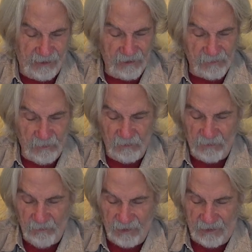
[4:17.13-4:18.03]
And he smote
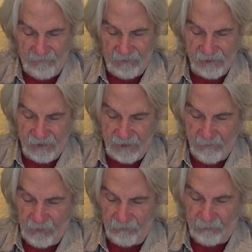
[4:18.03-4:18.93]
the men of the city,
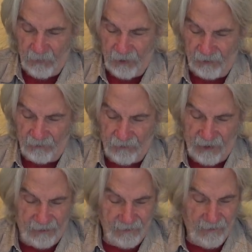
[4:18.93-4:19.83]
both small and
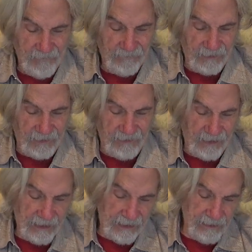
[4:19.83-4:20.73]
great, and they
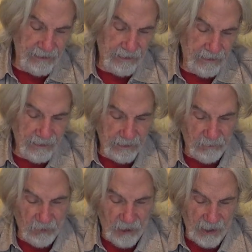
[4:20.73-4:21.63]
had
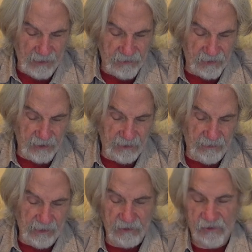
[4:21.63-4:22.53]
emerods in
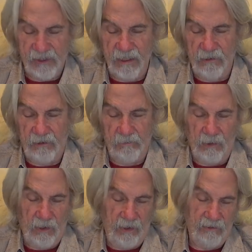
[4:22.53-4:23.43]
their secret
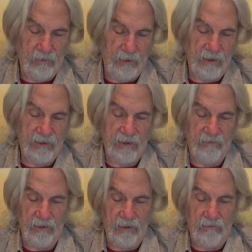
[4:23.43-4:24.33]
parts, which, if
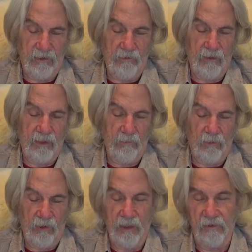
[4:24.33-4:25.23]
you don't know what
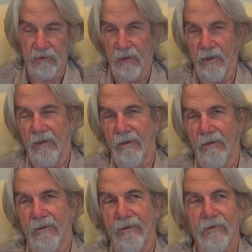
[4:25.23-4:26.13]
emerods are,
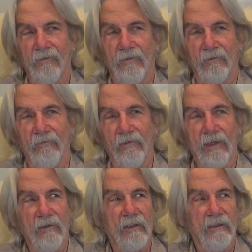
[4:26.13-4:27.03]
this is a
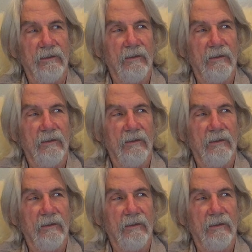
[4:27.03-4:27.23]
very